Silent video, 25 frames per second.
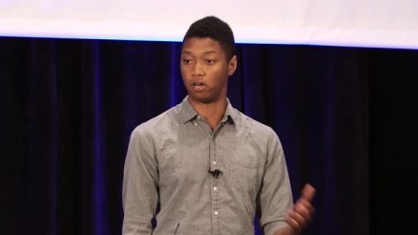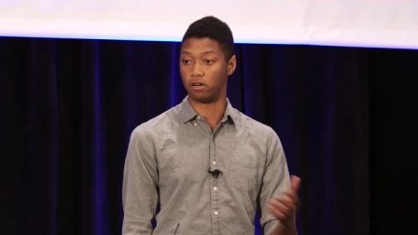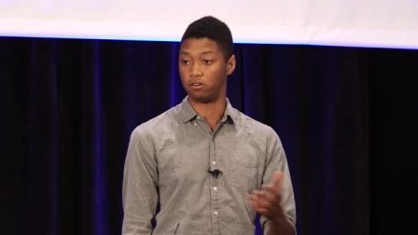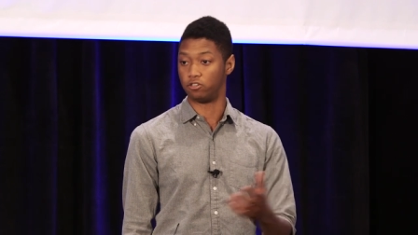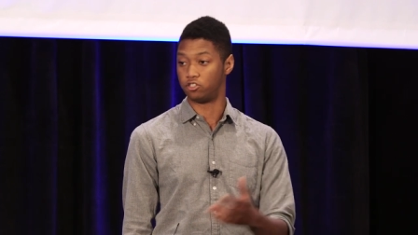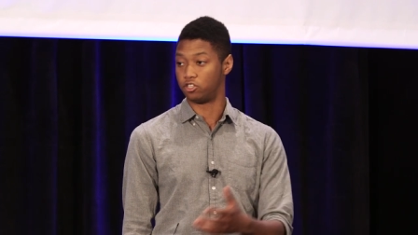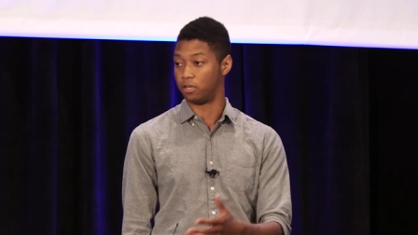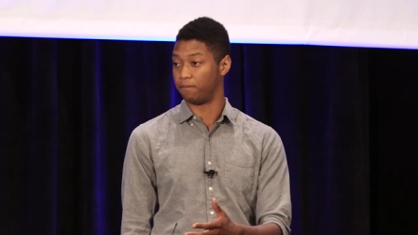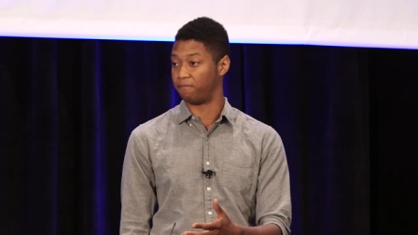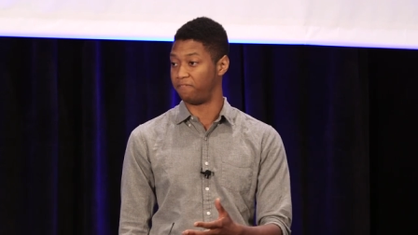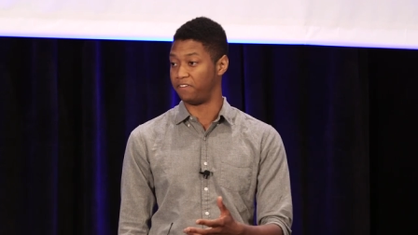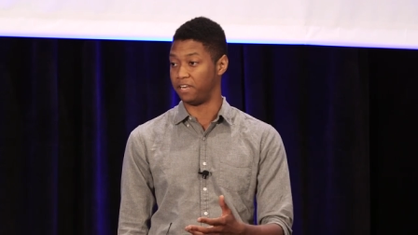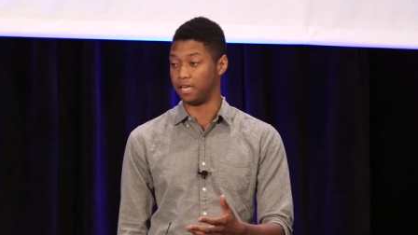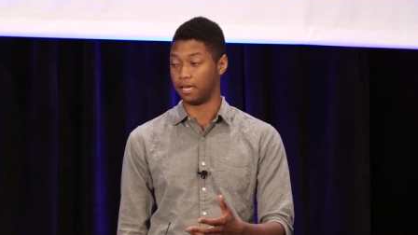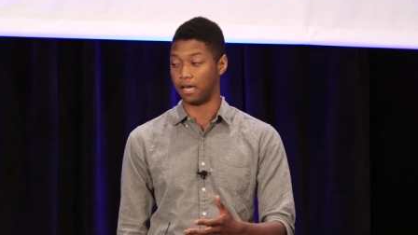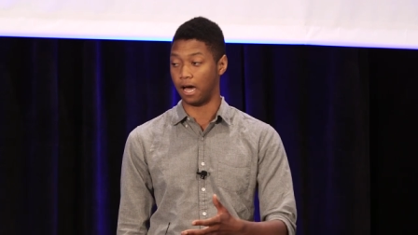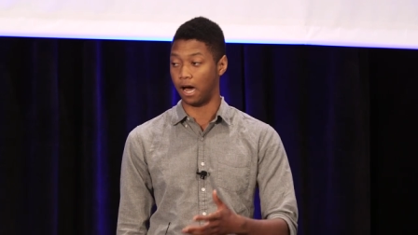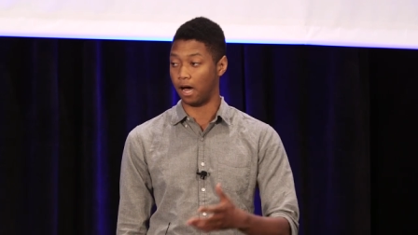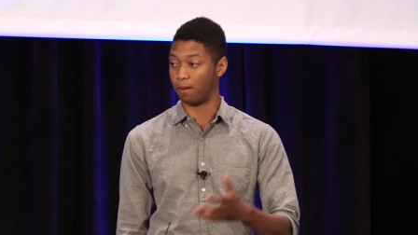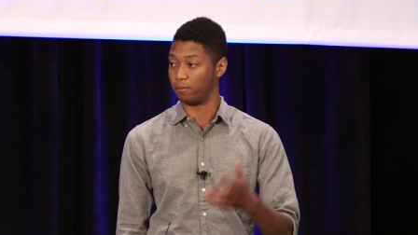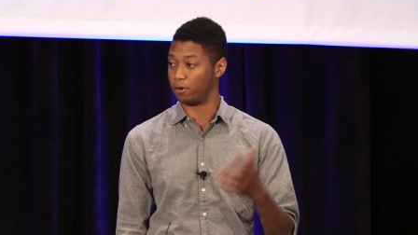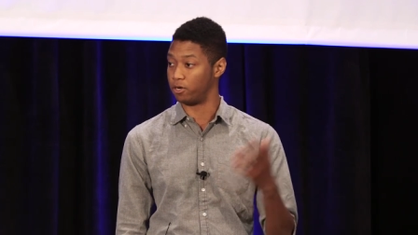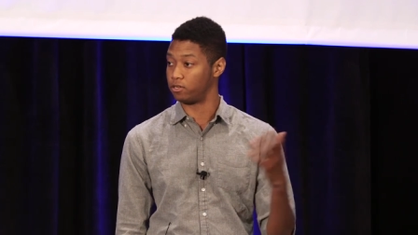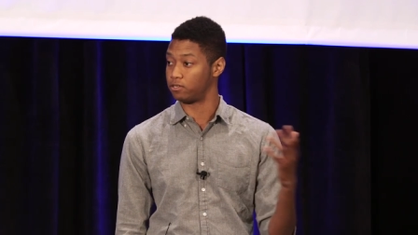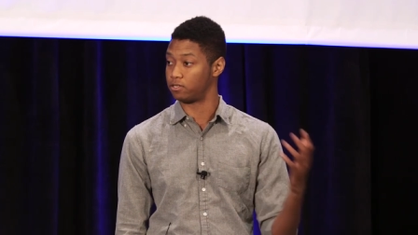are Symphony
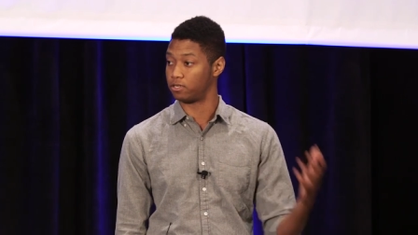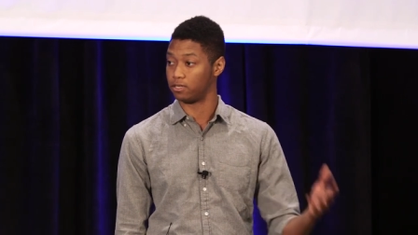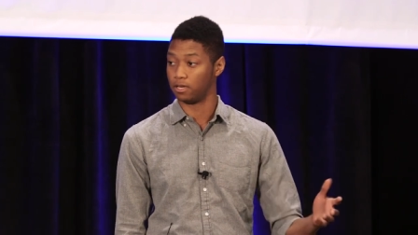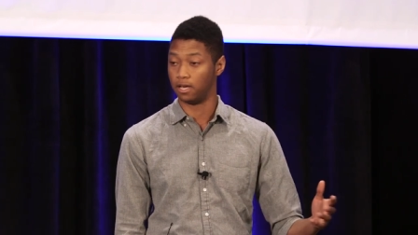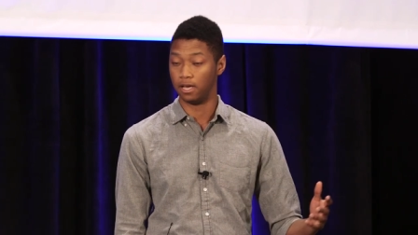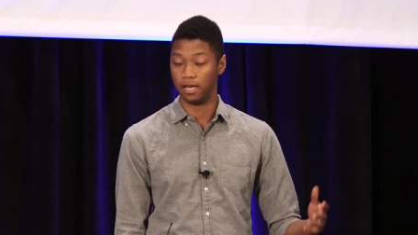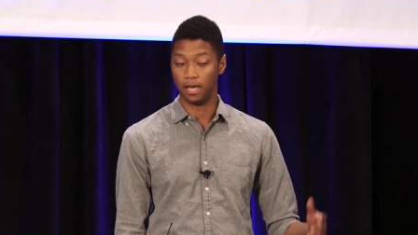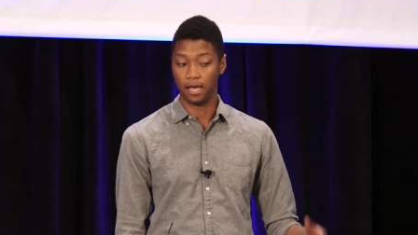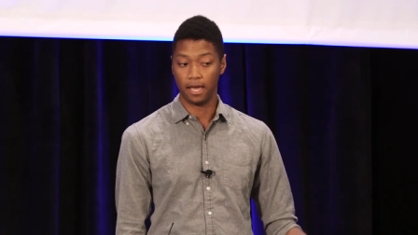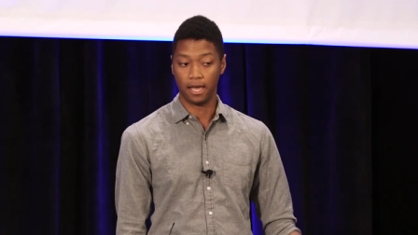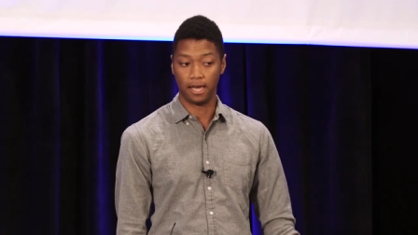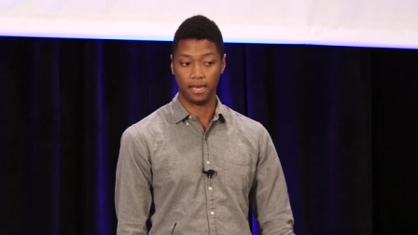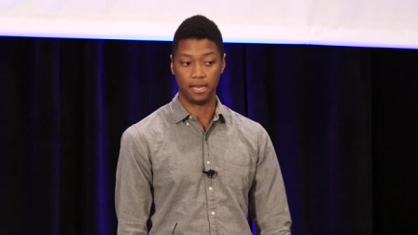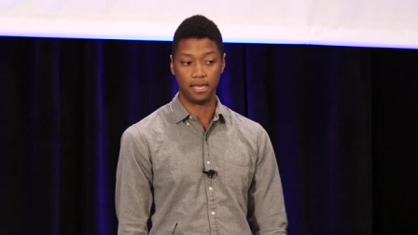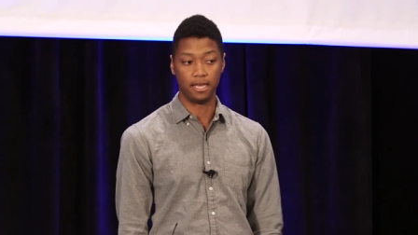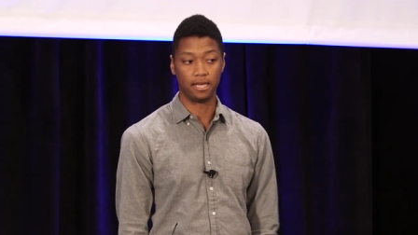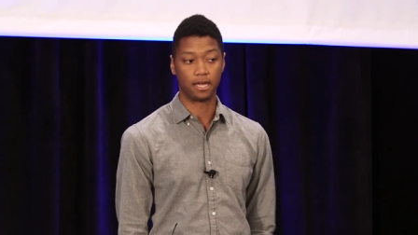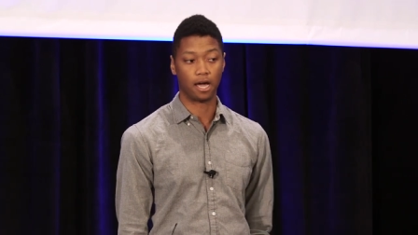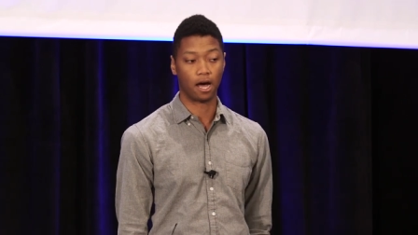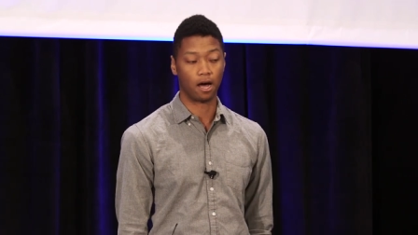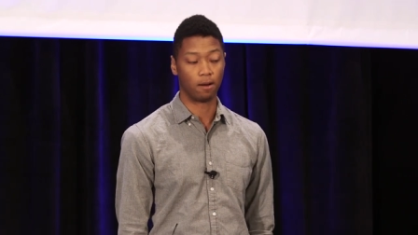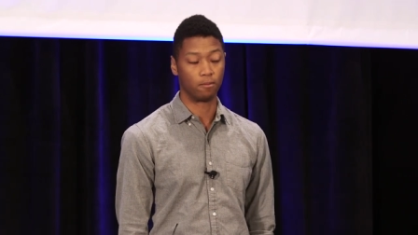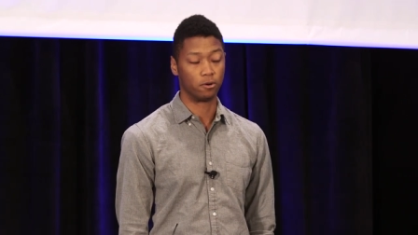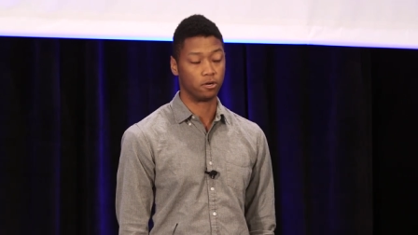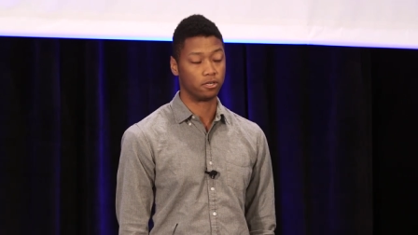Commerce, an
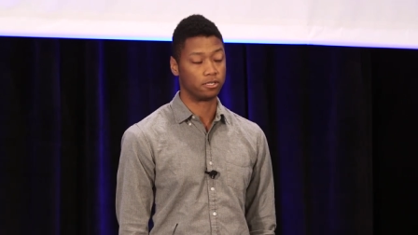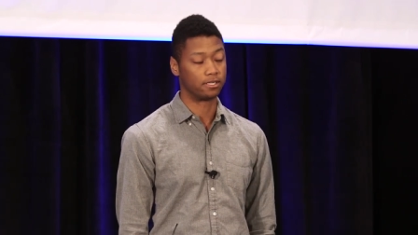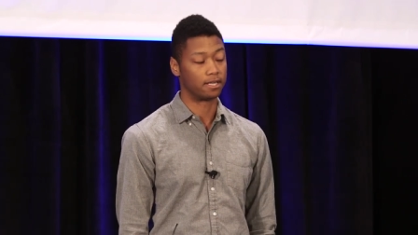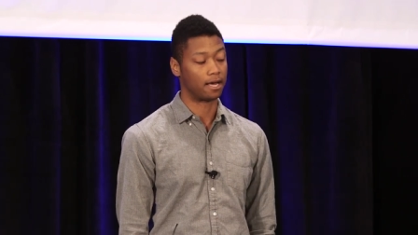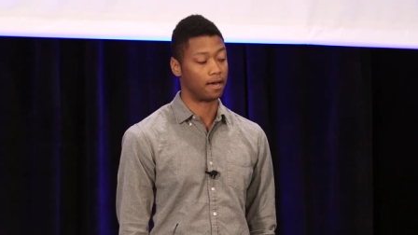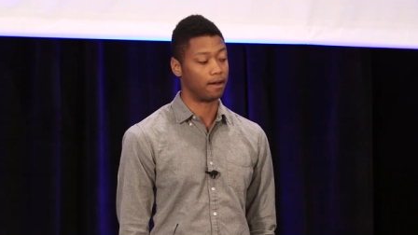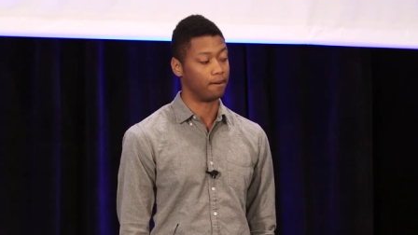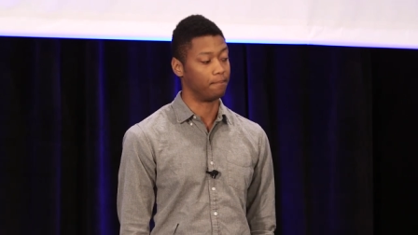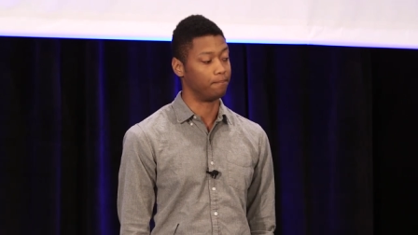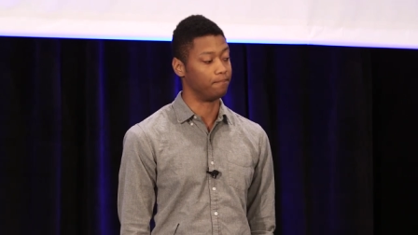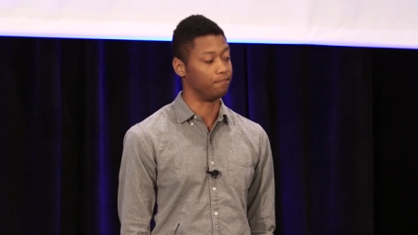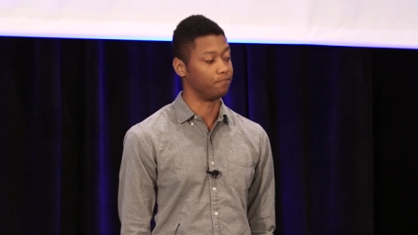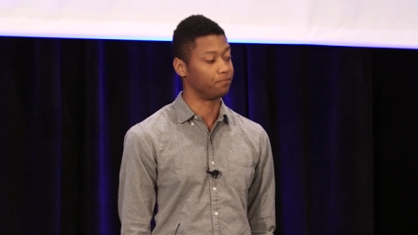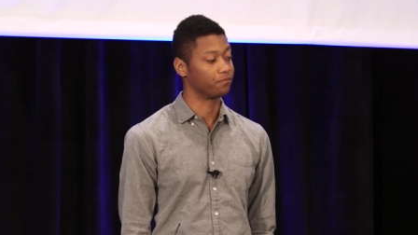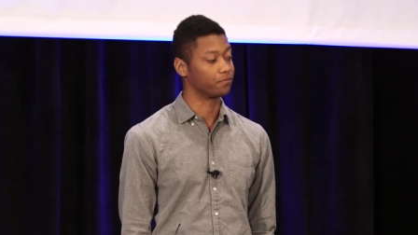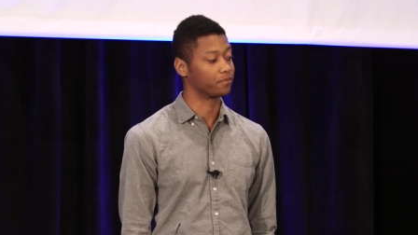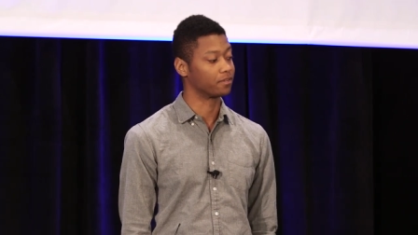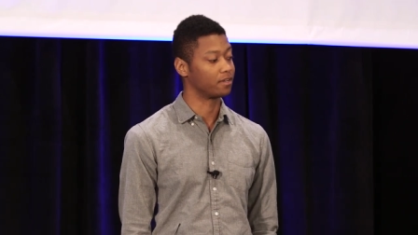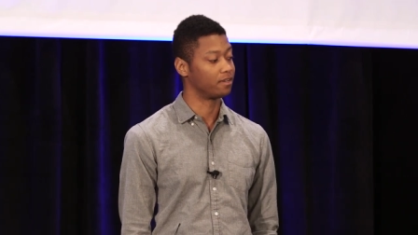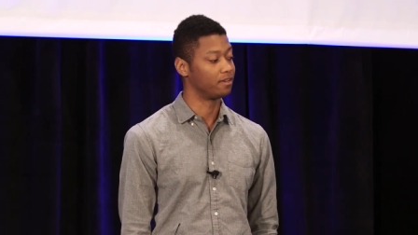e-commerce um,